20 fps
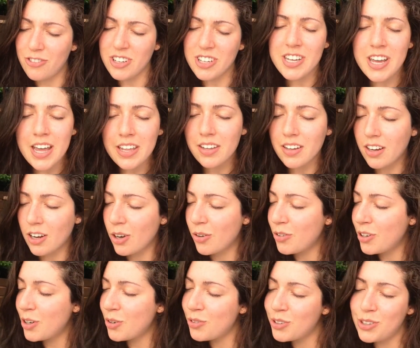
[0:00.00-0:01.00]
and get the
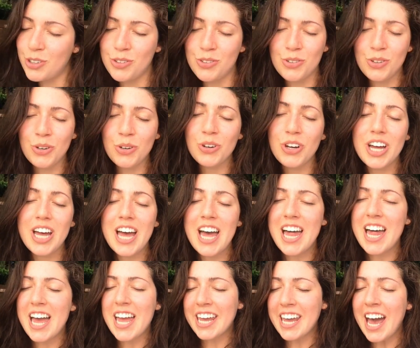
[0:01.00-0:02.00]
career I want to do,
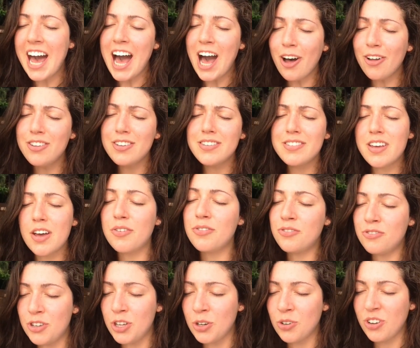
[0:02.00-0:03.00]
how does that
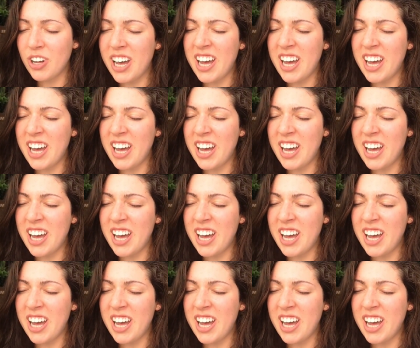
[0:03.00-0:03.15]
feel?